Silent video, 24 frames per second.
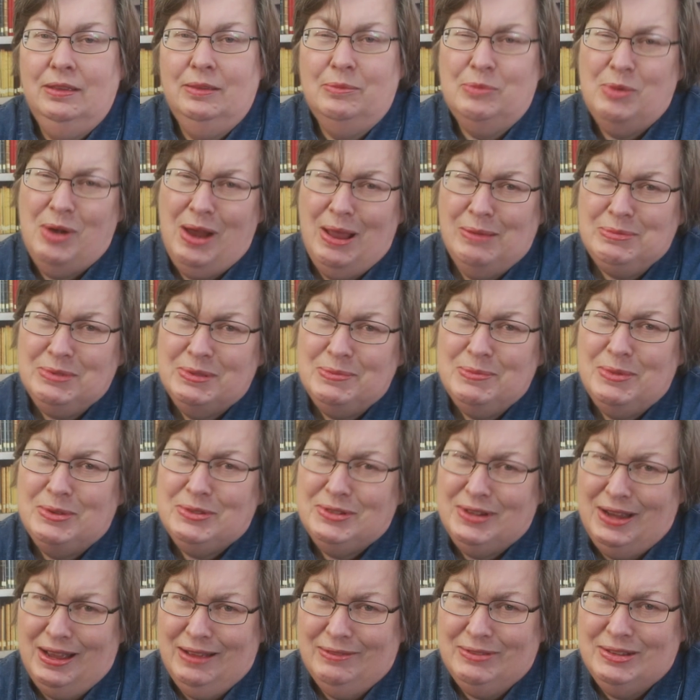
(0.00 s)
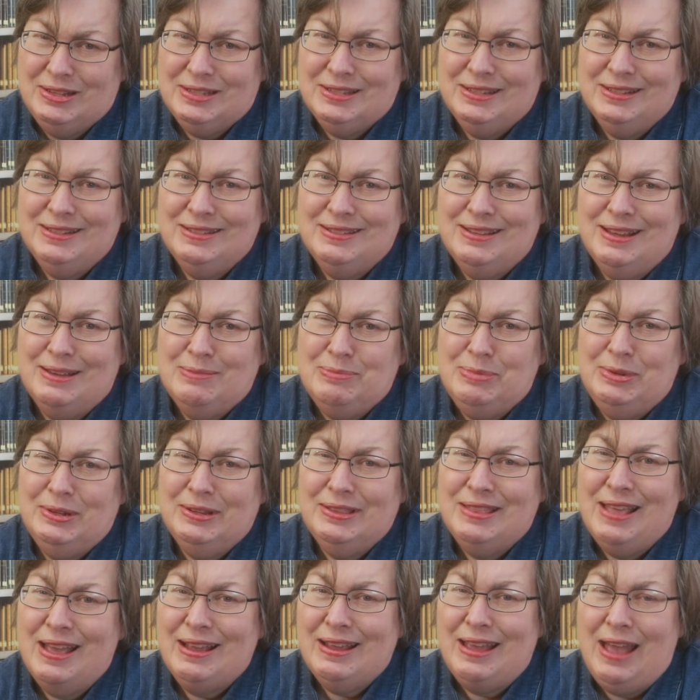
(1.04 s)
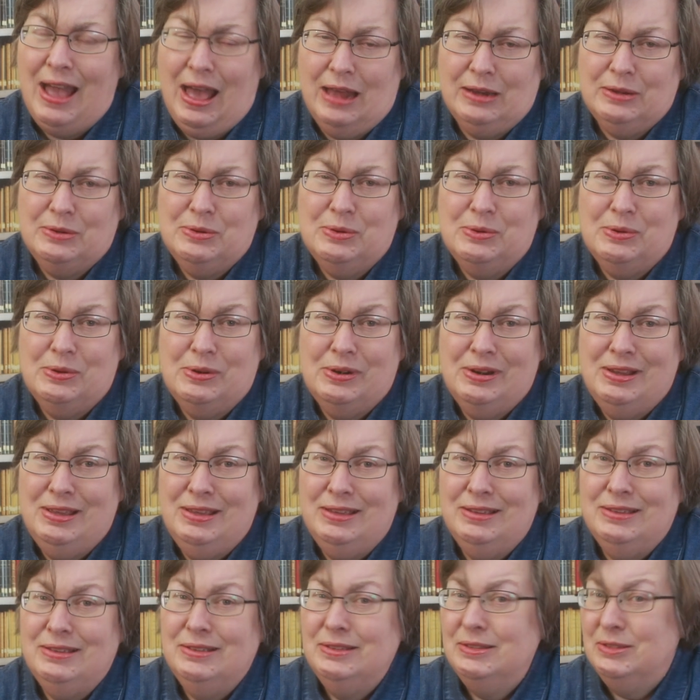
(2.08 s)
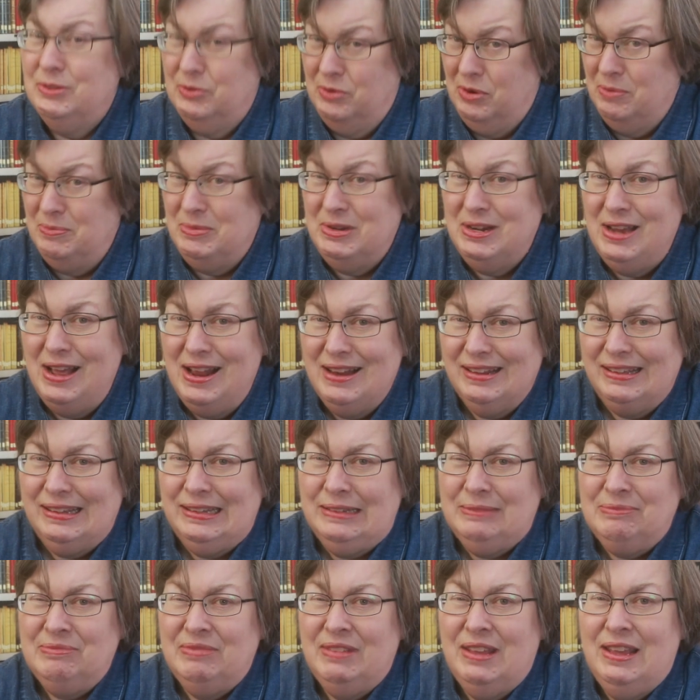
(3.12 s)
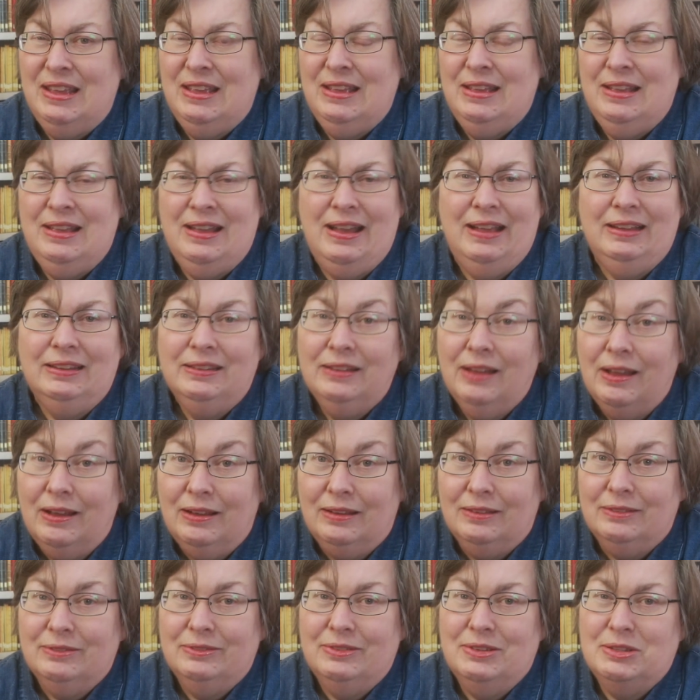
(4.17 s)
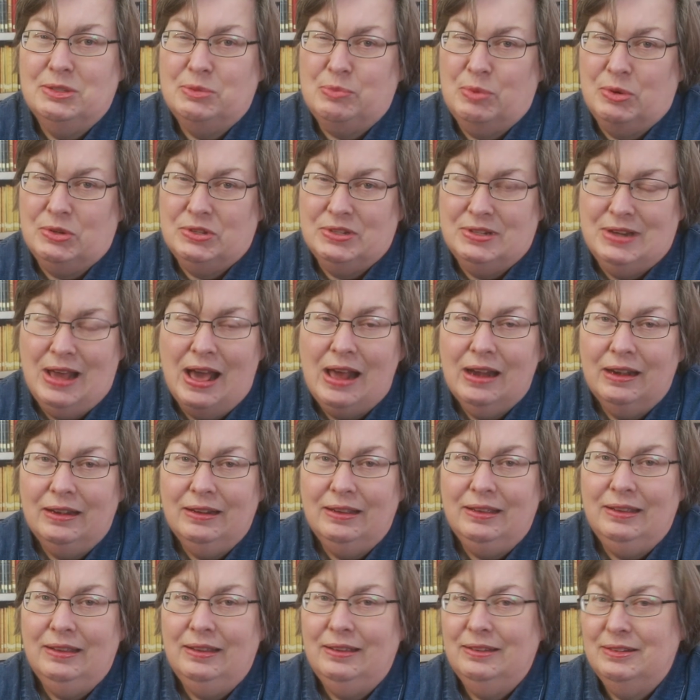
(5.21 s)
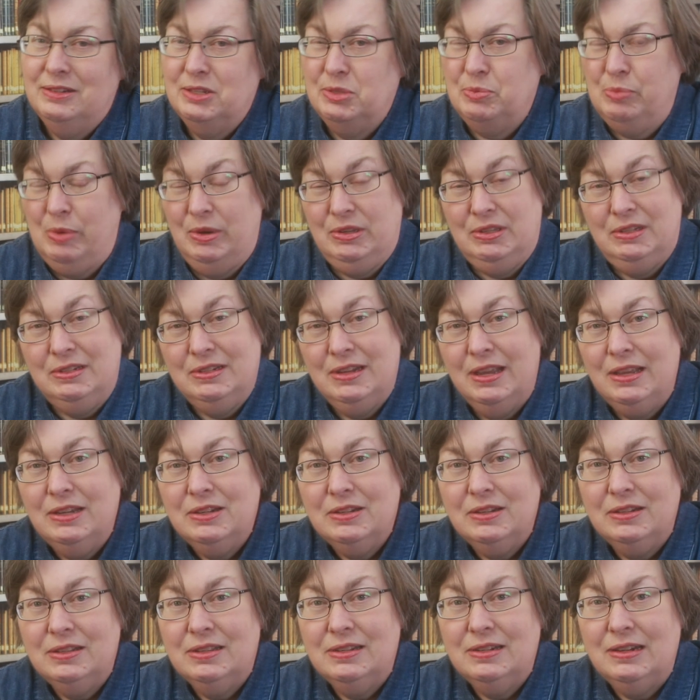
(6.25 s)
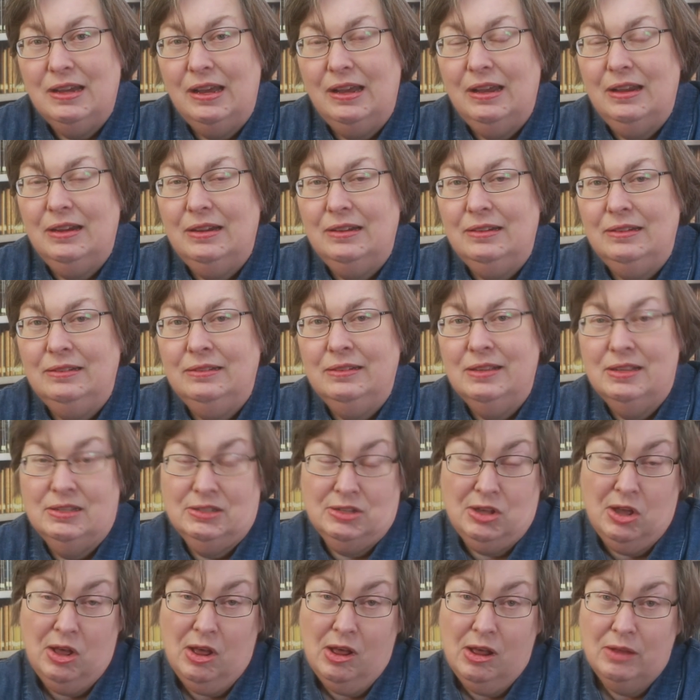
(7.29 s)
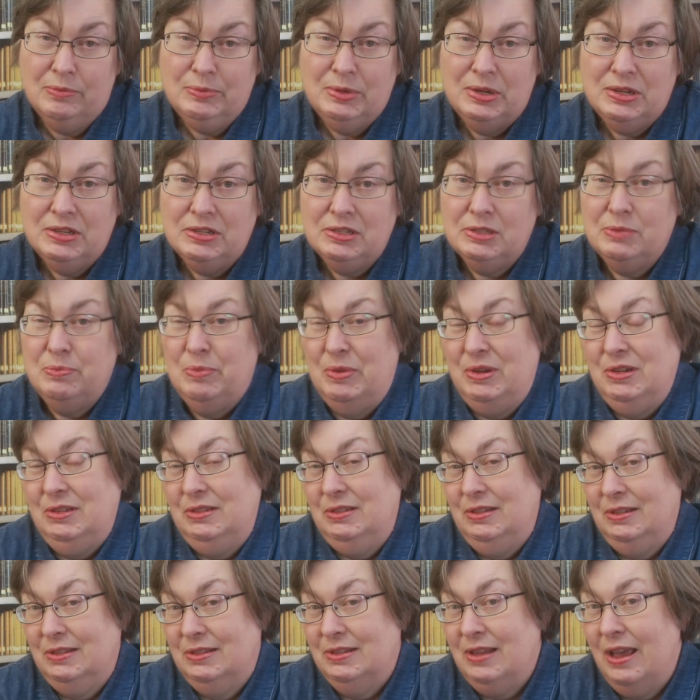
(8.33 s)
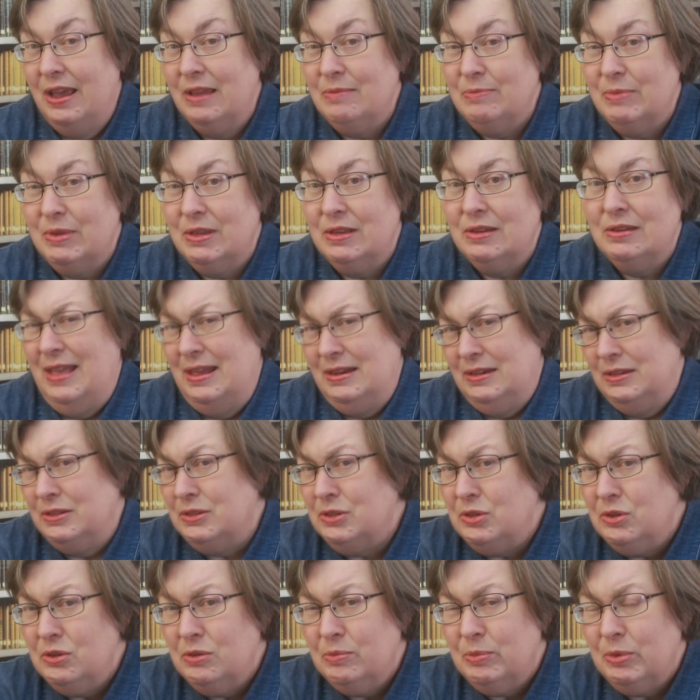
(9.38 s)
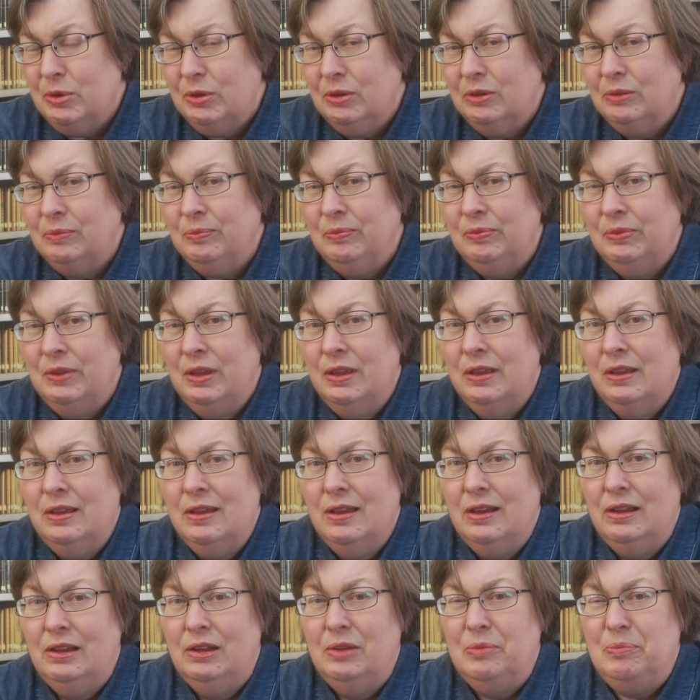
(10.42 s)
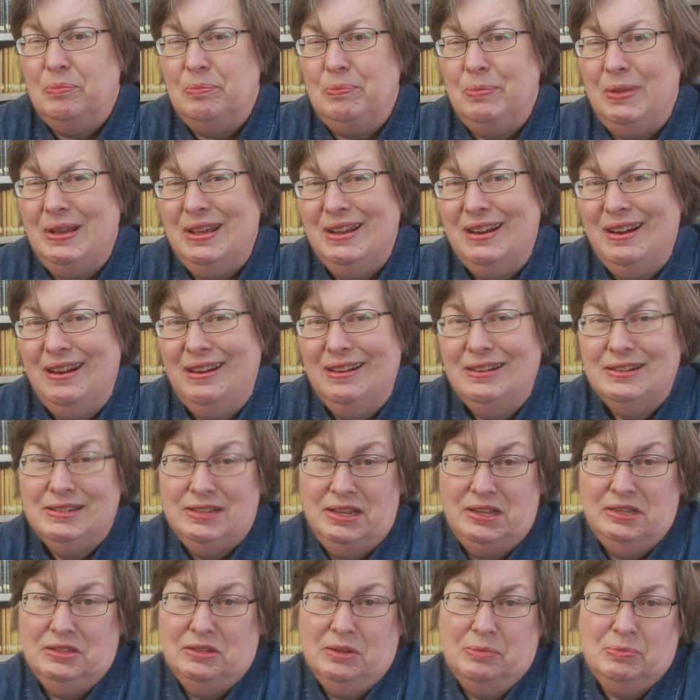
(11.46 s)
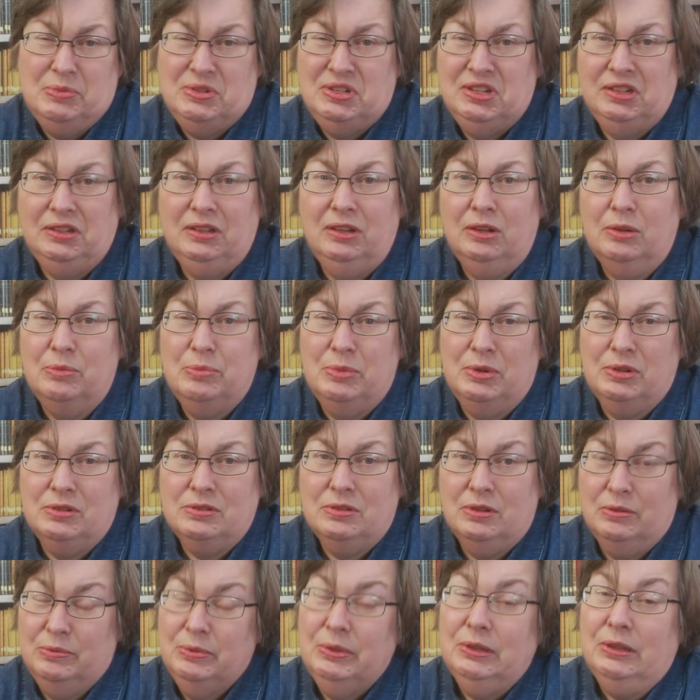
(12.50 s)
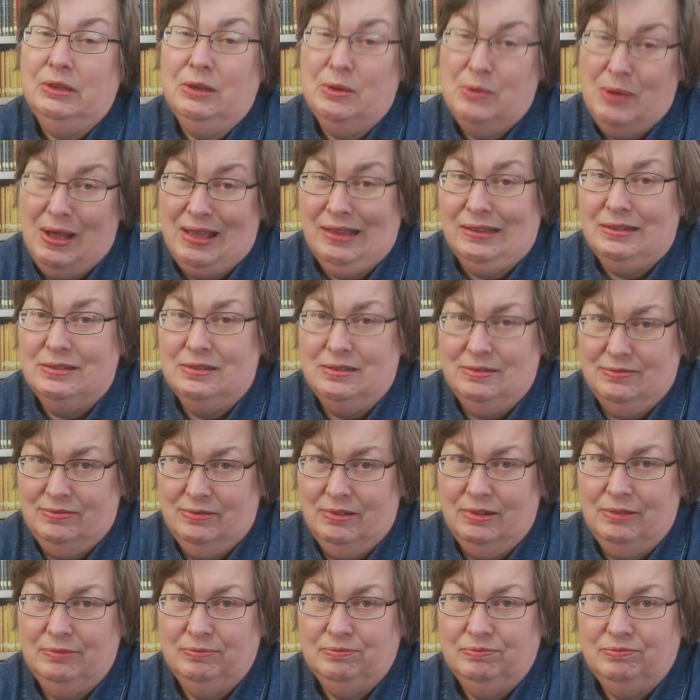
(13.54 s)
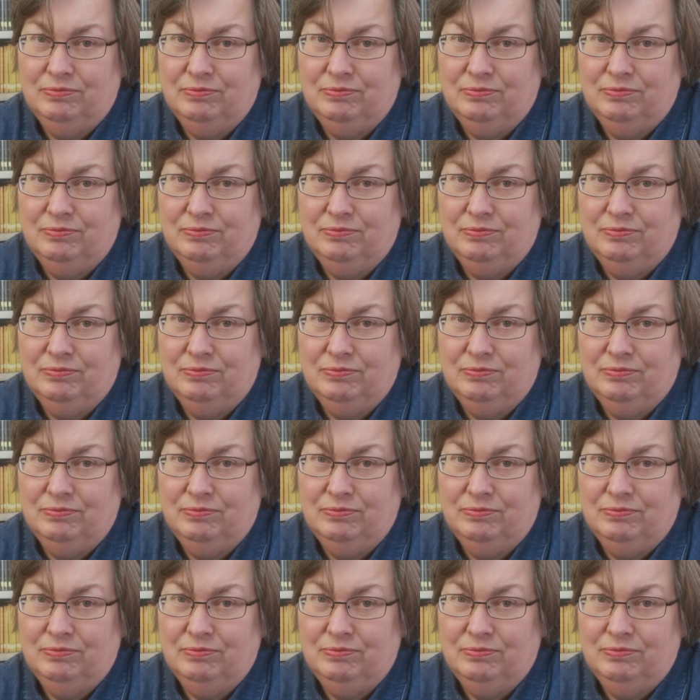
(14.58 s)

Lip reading: Perhaps the most obvious example in that category is Criminale. I love his personality and his presentation style, his calmness, but his excitement and his humor. But our tastes on particular books are really quite different.